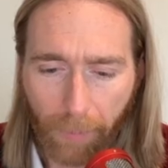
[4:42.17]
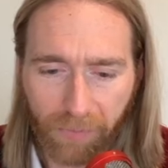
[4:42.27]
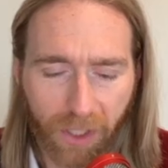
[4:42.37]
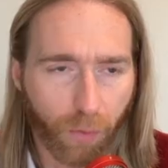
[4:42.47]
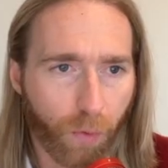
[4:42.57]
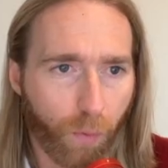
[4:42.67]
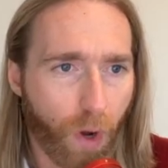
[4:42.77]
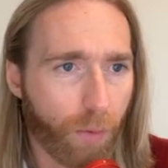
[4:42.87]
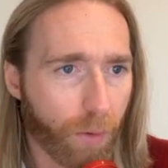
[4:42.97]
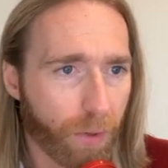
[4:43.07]
So
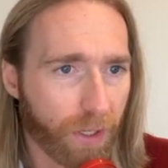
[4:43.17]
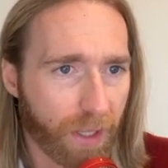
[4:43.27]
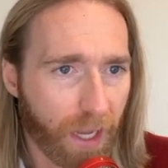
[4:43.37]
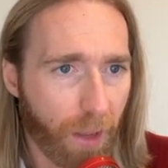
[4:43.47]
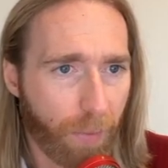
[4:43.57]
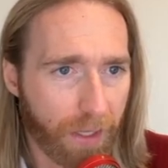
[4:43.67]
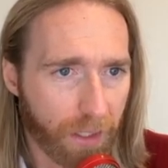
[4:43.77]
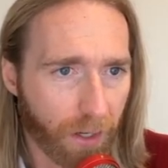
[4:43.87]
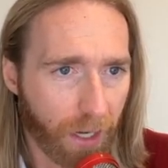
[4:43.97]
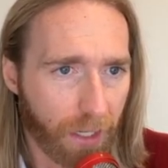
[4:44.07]
while we're building the campaigns,
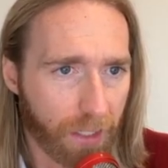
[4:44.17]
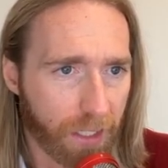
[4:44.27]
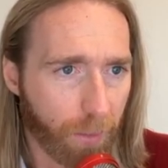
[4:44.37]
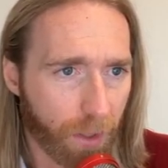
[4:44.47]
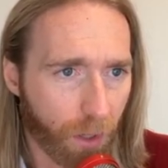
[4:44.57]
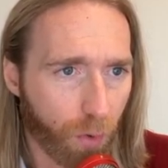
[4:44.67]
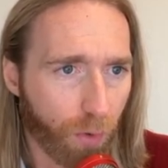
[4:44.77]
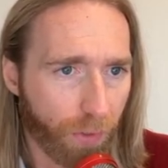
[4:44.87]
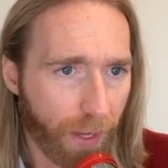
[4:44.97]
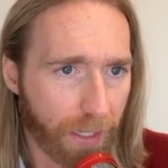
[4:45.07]
I'll get into some of the cool
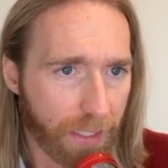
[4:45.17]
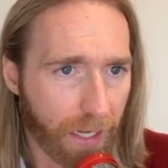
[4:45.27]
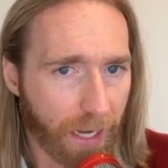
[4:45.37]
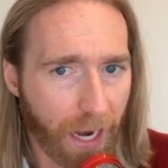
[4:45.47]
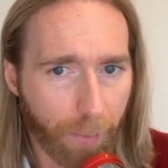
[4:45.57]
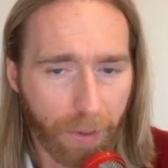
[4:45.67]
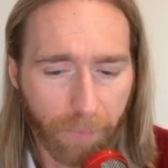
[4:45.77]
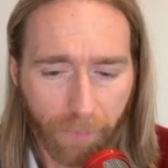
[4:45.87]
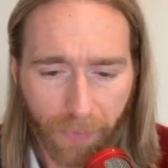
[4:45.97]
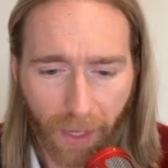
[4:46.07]
things that can happen
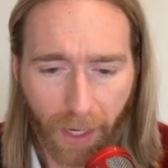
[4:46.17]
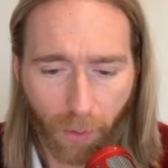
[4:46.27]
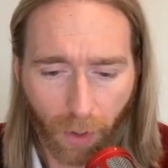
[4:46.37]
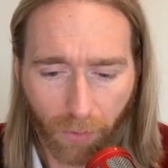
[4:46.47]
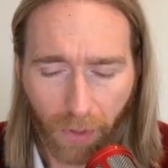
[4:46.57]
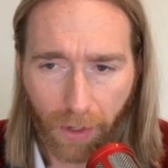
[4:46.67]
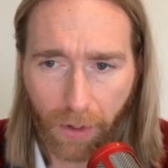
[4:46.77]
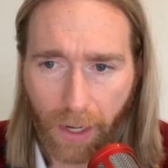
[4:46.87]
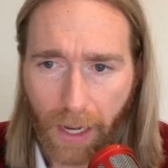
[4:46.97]
in a workflow.